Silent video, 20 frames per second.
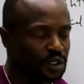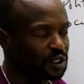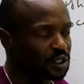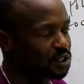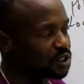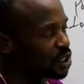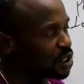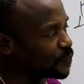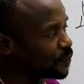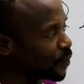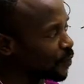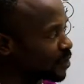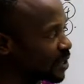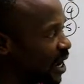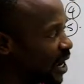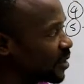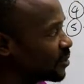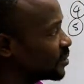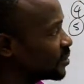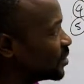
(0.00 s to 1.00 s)
it is
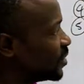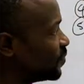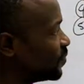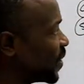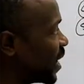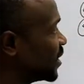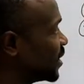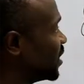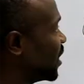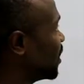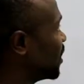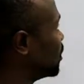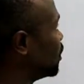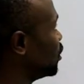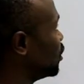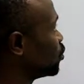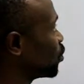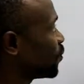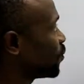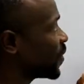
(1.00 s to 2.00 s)
further divided
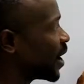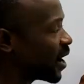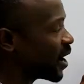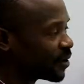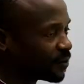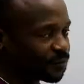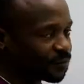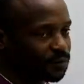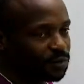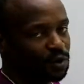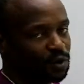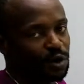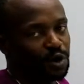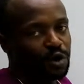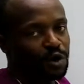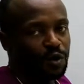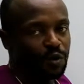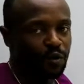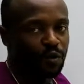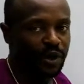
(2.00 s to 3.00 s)
into 5.
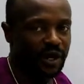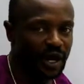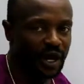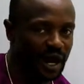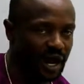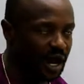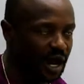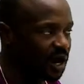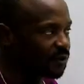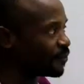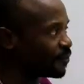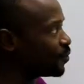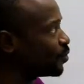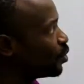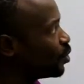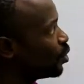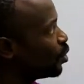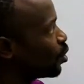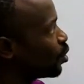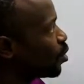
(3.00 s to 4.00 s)
We have
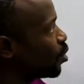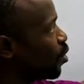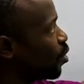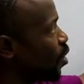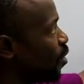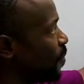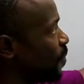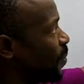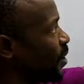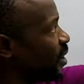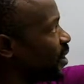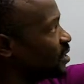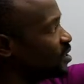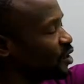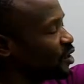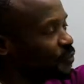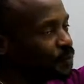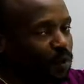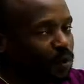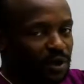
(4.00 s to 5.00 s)

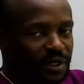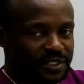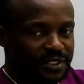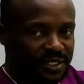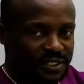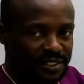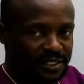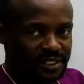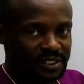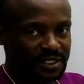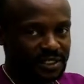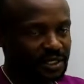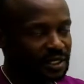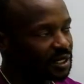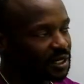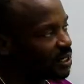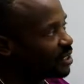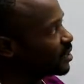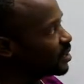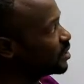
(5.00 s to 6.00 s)
comparative politics.
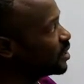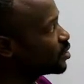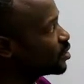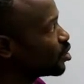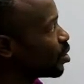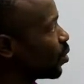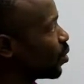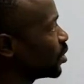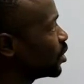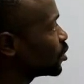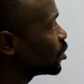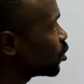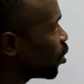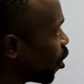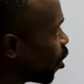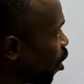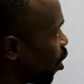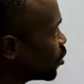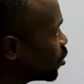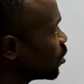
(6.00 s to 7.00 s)
This one is
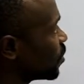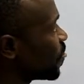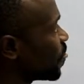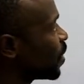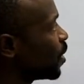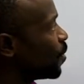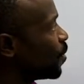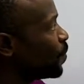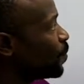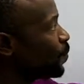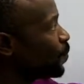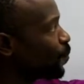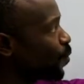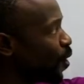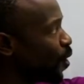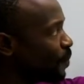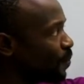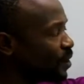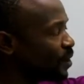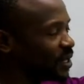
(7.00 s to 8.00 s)
called
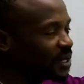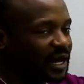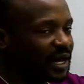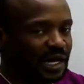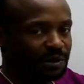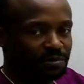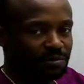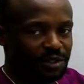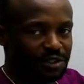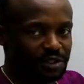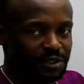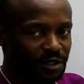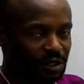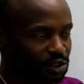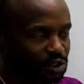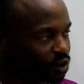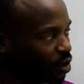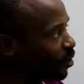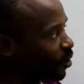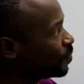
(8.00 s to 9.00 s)
public
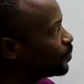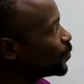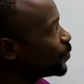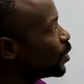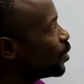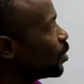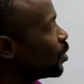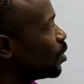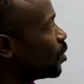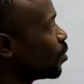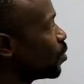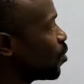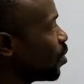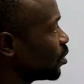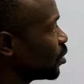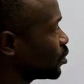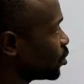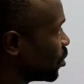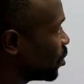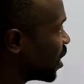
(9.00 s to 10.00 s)
administration. We
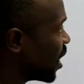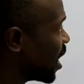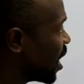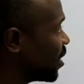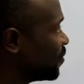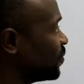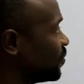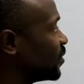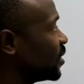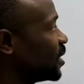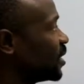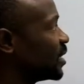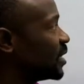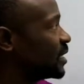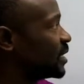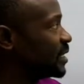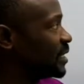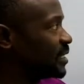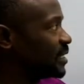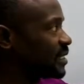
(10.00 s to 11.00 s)
also have
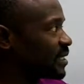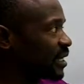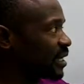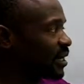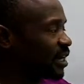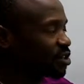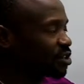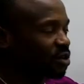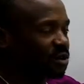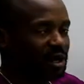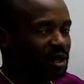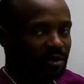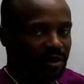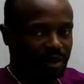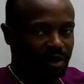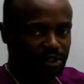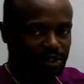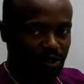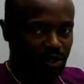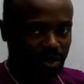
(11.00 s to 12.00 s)
international
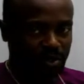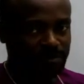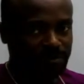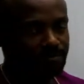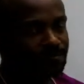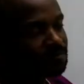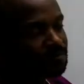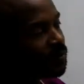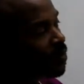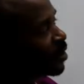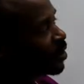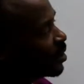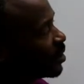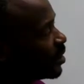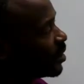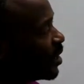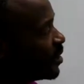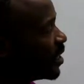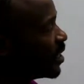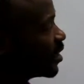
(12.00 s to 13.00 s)
relation.
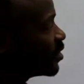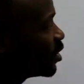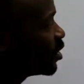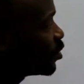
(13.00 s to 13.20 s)
Then there's